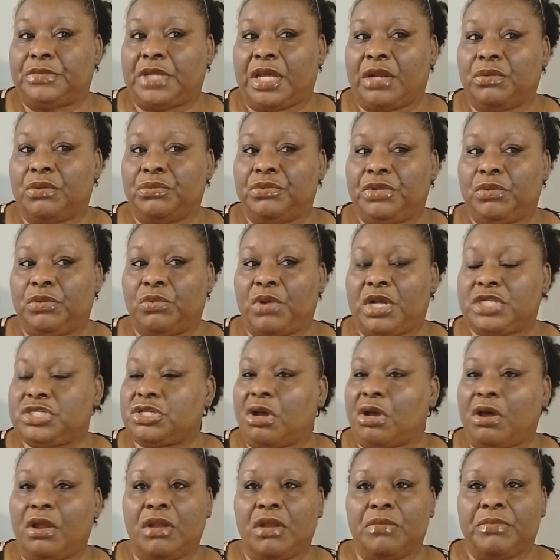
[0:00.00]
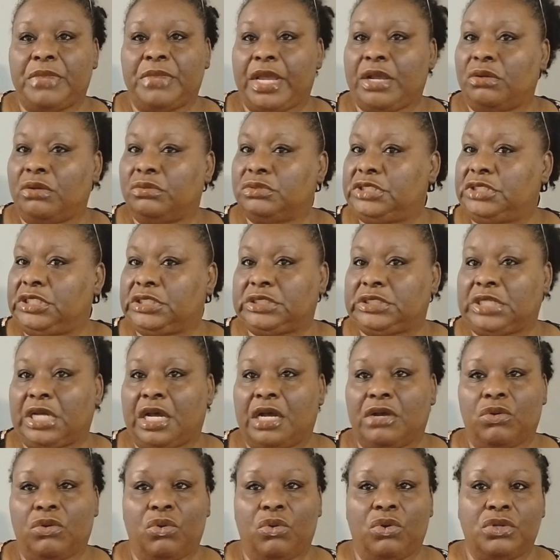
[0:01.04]
I don't really watch all of them like on
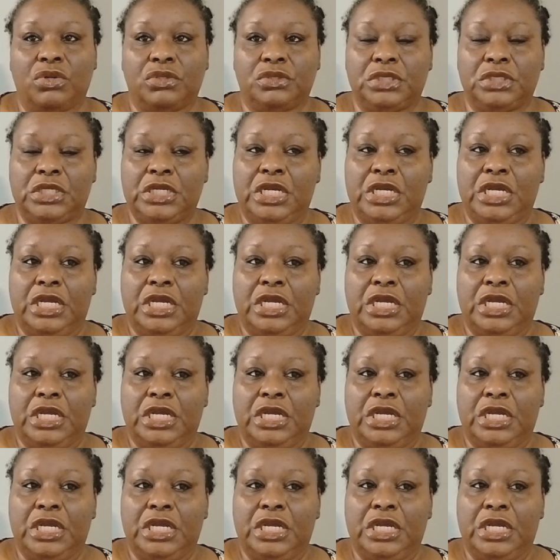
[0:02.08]
TikTok or